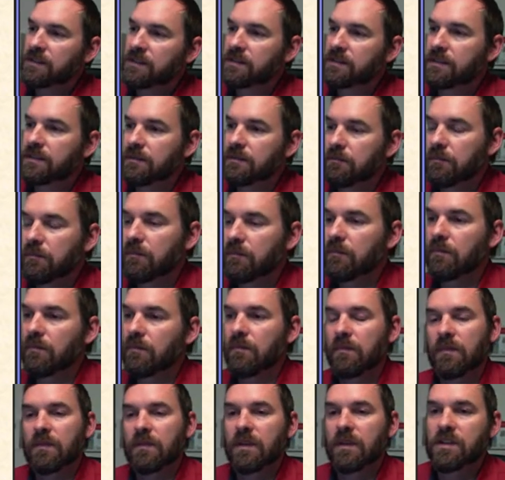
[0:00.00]
this
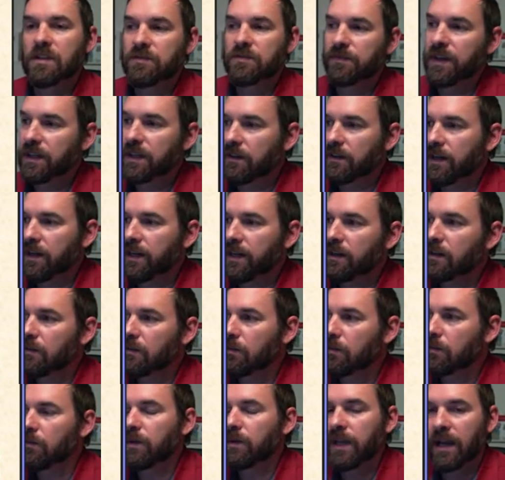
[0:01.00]
this figure
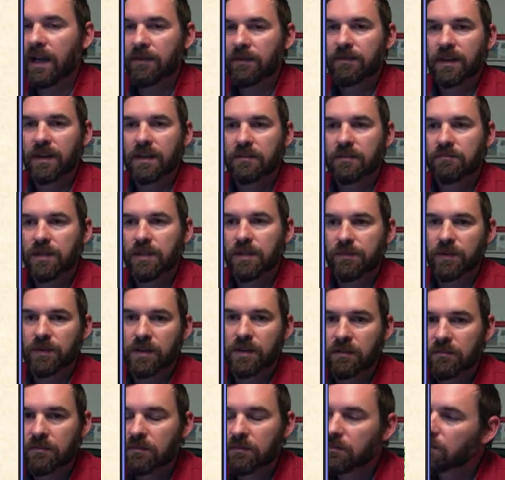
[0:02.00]
here, we have uh,
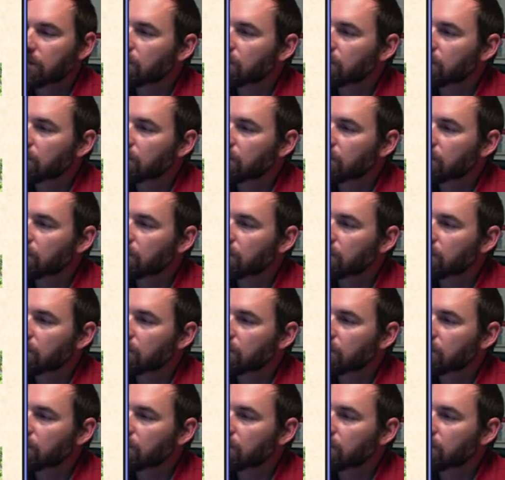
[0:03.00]
different